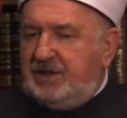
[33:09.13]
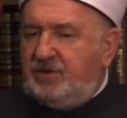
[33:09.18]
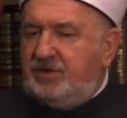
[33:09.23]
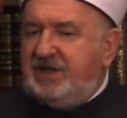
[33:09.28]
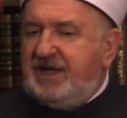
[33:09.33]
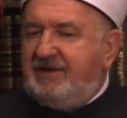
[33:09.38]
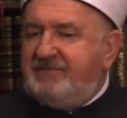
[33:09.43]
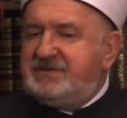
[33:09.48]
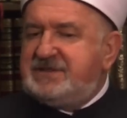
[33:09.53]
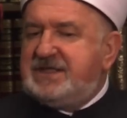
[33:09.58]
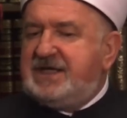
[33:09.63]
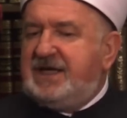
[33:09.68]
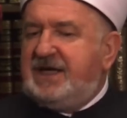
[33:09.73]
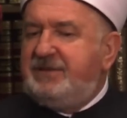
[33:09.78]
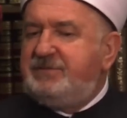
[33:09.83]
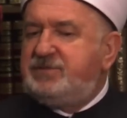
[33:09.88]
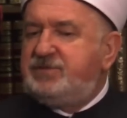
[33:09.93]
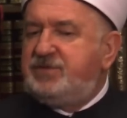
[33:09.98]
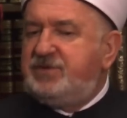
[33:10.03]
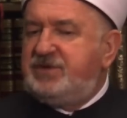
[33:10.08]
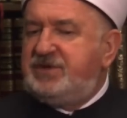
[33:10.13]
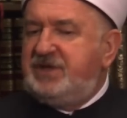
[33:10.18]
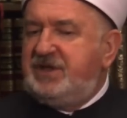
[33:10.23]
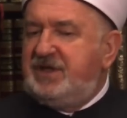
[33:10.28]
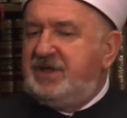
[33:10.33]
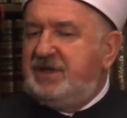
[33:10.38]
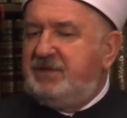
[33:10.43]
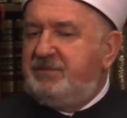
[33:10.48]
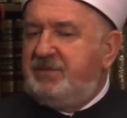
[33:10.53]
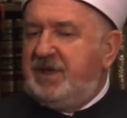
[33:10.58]
have time to
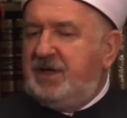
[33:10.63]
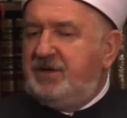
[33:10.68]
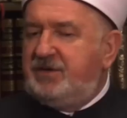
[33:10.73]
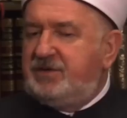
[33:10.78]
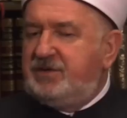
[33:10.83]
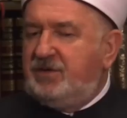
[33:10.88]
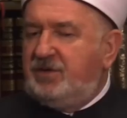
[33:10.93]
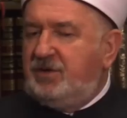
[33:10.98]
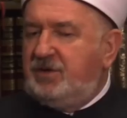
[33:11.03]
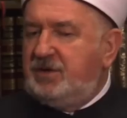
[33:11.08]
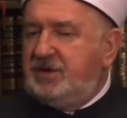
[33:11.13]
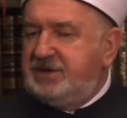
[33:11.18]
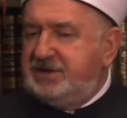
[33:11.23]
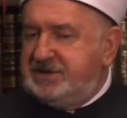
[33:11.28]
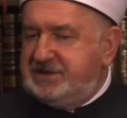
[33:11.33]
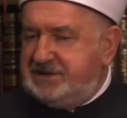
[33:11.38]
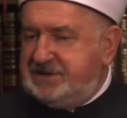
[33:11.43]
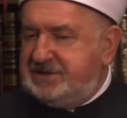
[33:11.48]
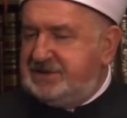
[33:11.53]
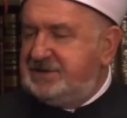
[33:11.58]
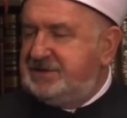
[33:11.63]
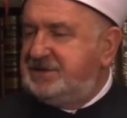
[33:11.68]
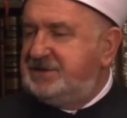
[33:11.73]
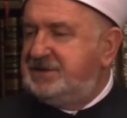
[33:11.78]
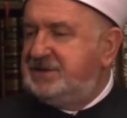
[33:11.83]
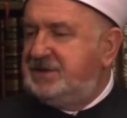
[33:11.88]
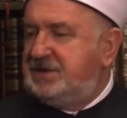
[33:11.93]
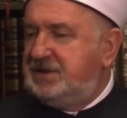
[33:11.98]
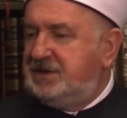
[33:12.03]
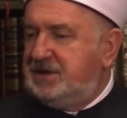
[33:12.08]
think about all
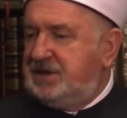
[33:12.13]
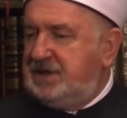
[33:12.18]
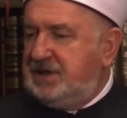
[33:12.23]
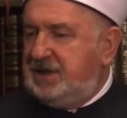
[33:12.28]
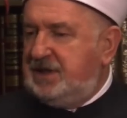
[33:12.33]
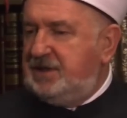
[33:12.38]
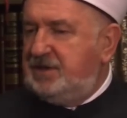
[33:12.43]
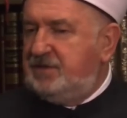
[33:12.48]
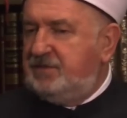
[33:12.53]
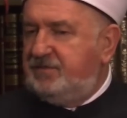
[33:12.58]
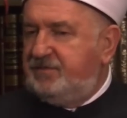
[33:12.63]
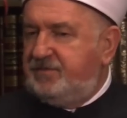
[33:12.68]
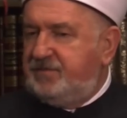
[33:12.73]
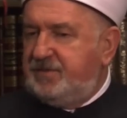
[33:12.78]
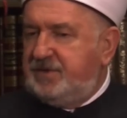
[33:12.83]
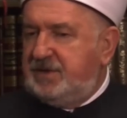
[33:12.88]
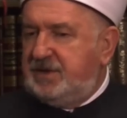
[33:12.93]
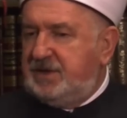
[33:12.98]
these kind of